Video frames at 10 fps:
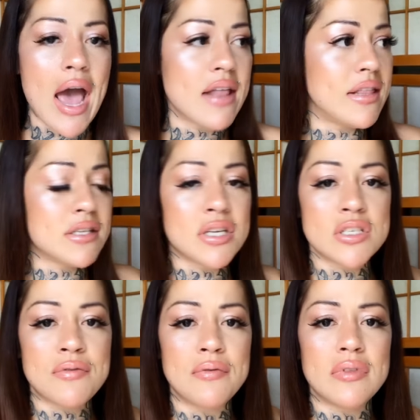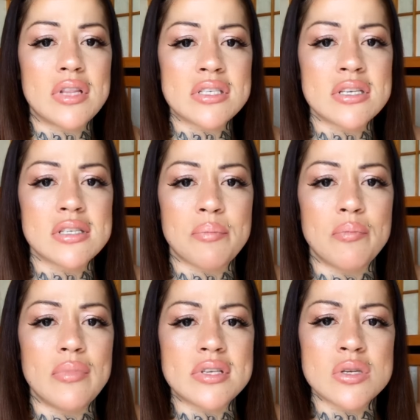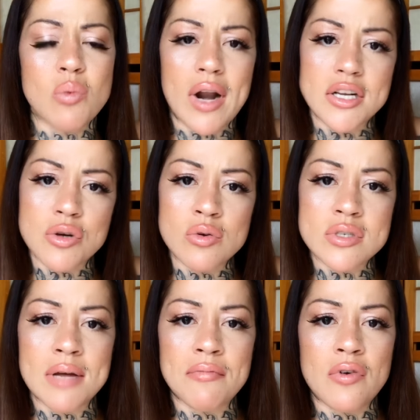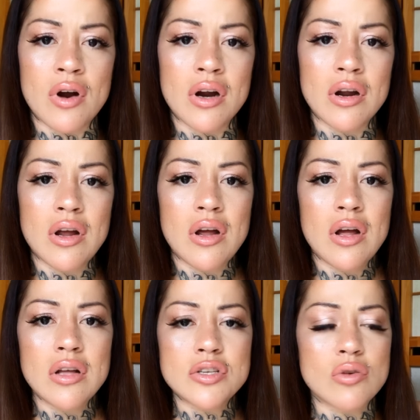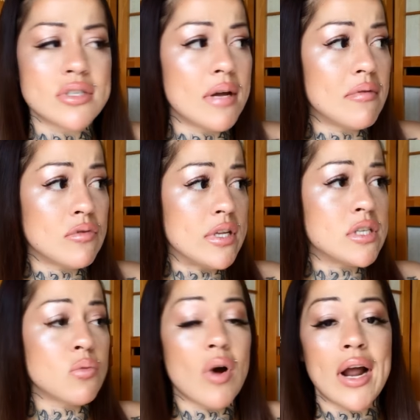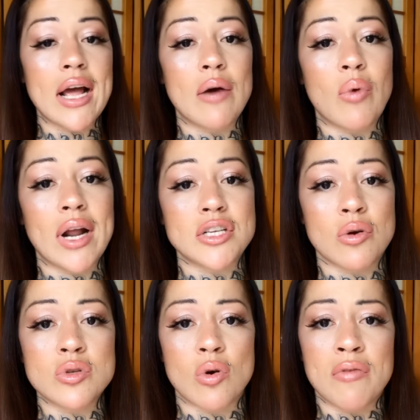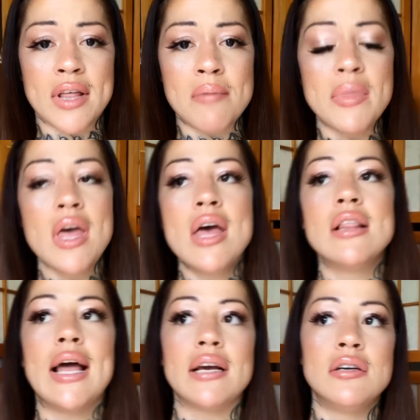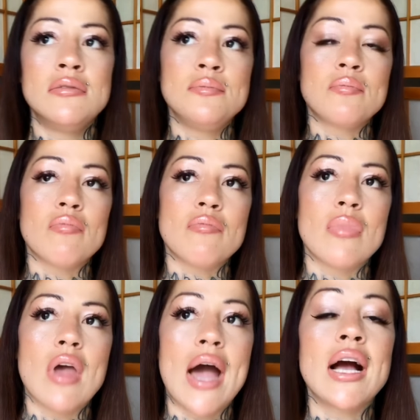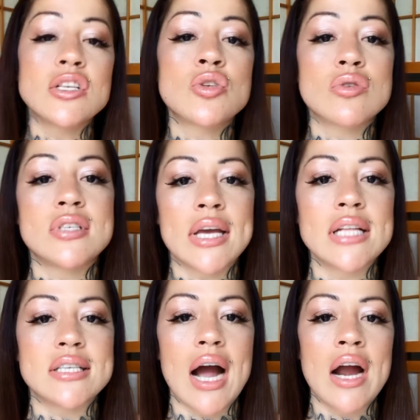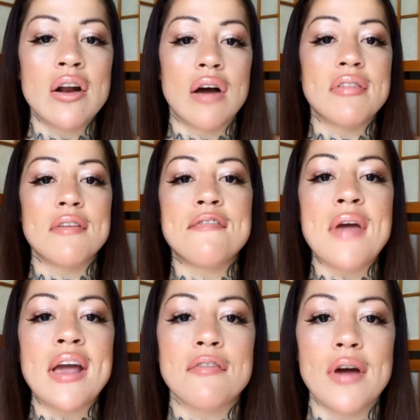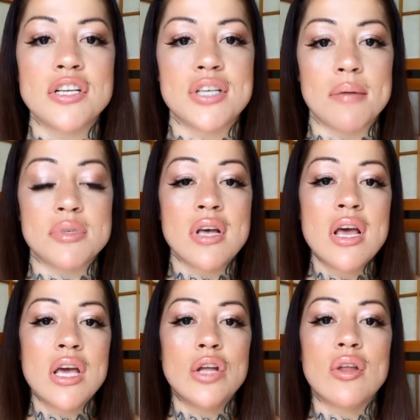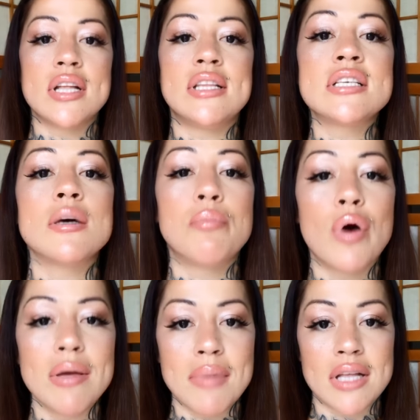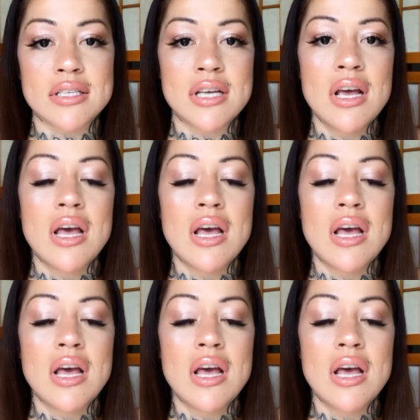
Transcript: And this is what I chose them for. This is what I chose over them. Like, I got so sick and tired of the fake friendships, you know, the disappointments,